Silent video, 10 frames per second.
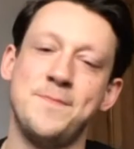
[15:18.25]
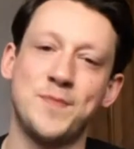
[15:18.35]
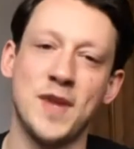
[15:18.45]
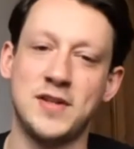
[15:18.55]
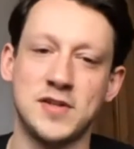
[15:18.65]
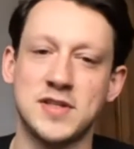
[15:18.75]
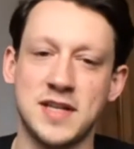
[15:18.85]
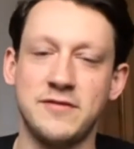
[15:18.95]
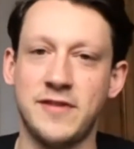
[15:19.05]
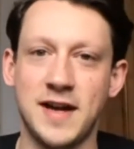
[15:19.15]
It doesn't seem
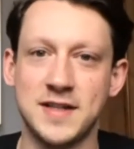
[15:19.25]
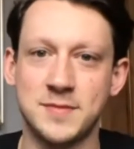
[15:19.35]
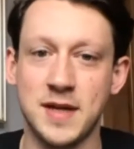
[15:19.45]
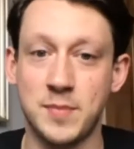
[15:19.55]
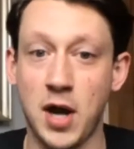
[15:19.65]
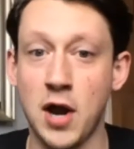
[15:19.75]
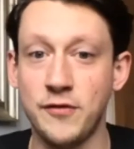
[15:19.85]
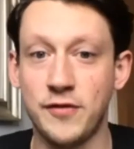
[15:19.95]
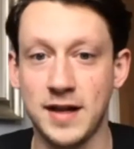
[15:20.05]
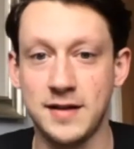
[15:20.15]
fair to me, but
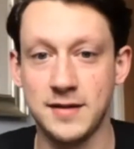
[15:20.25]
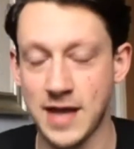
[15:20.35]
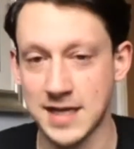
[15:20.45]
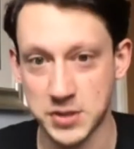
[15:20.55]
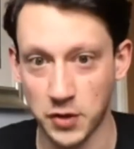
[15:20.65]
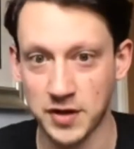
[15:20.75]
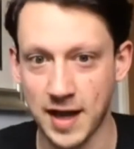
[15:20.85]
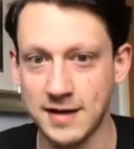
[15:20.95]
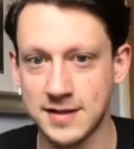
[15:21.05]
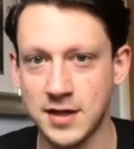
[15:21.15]
hopefully that's not the
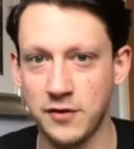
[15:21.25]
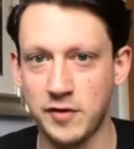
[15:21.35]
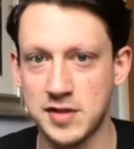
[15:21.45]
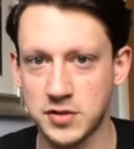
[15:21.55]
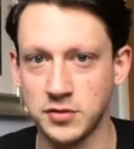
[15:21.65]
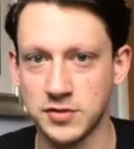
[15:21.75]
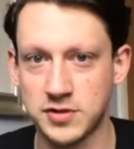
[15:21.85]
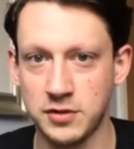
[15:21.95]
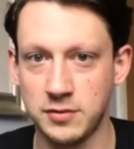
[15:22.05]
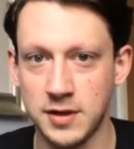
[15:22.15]
case, and hopefully schools
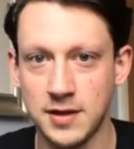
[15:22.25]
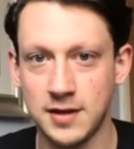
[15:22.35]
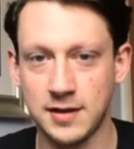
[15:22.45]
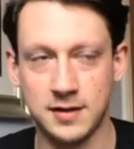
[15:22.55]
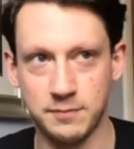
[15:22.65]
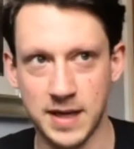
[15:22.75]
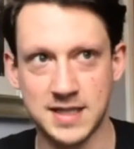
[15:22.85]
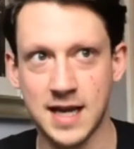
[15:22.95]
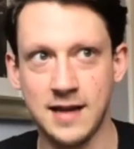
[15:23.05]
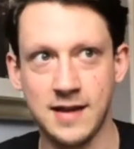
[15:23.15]
do
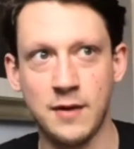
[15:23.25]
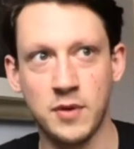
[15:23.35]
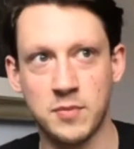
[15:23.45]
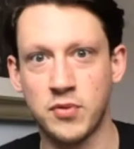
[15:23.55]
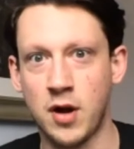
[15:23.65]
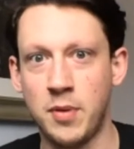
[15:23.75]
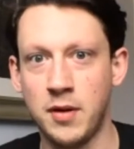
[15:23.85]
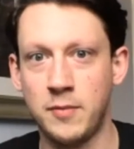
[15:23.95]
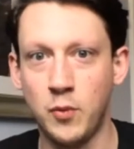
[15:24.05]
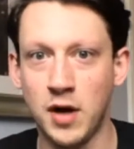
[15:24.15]
mitigate that with proper
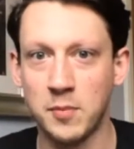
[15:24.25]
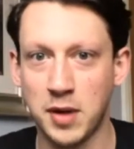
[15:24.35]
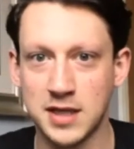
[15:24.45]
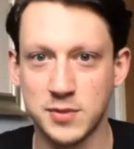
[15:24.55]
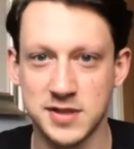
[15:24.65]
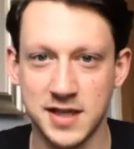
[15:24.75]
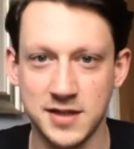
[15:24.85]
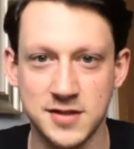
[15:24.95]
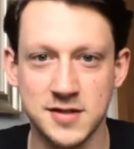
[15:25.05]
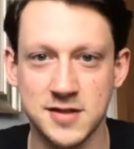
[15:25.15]
workplace procedures.